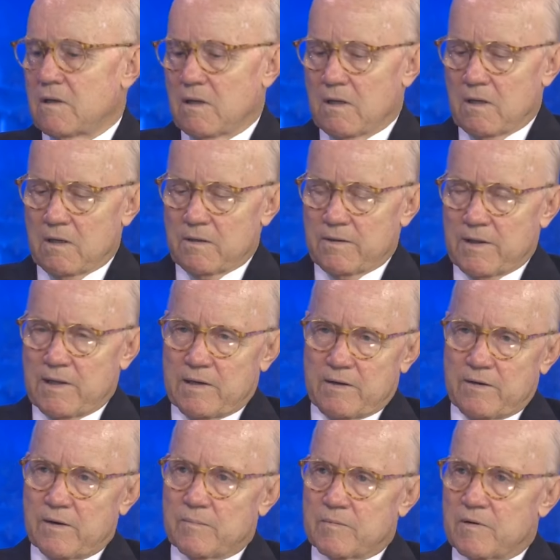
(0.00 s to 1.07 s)
Uh, they
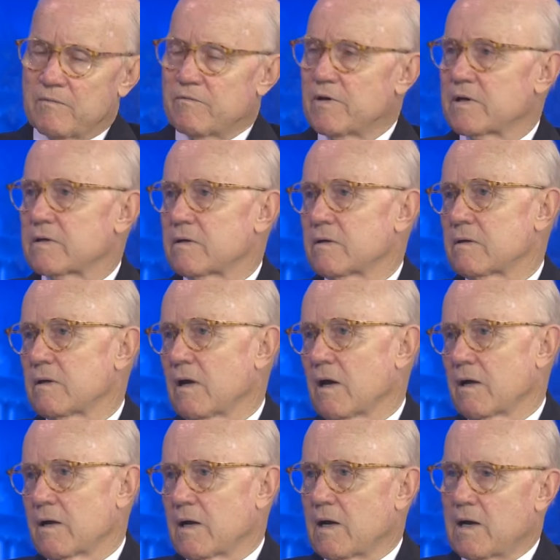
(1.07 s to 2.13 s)
ended up convicting
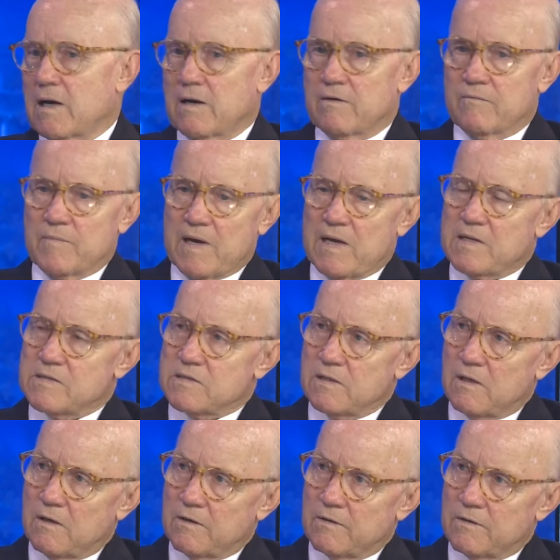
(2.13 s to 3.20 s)
Doneghy of
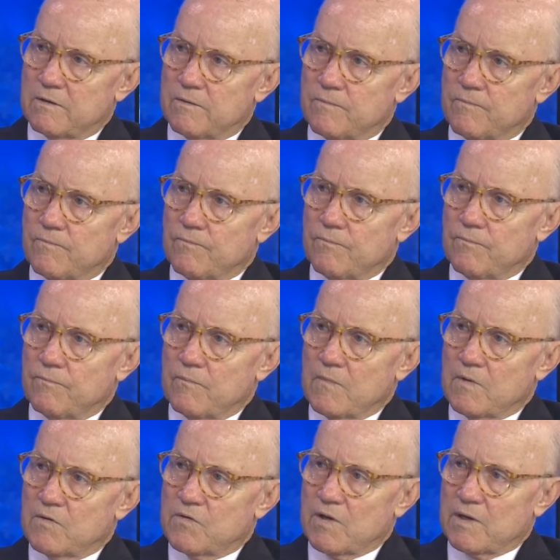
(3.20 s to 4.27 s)
manslaughter
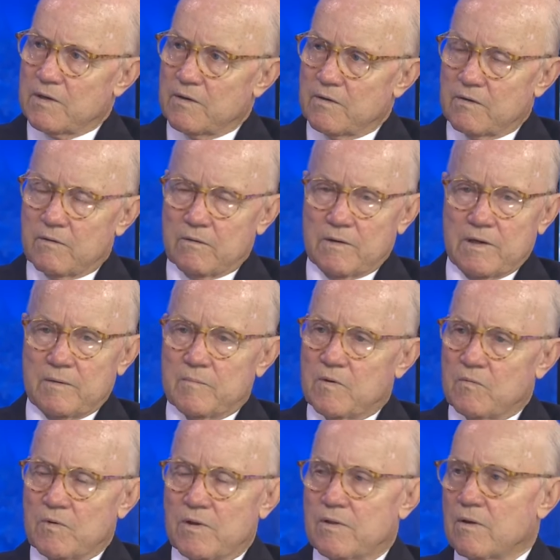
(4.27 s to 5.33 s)
in second degree, but
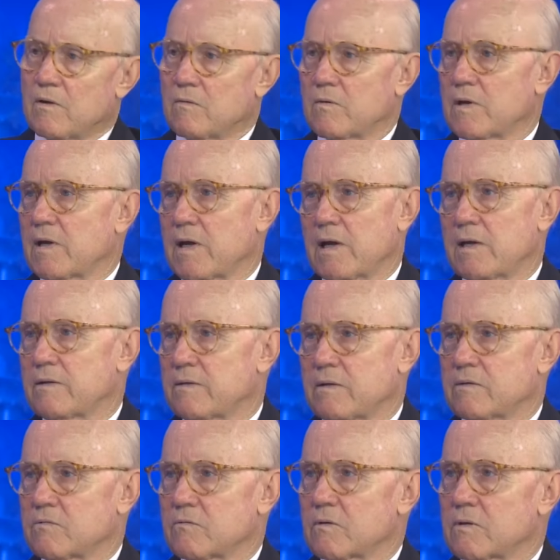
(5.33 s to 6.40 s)
we thought we had
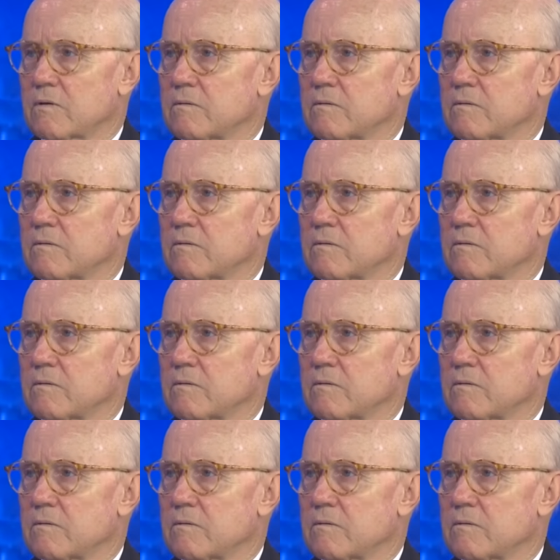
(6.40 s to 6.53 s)
this one.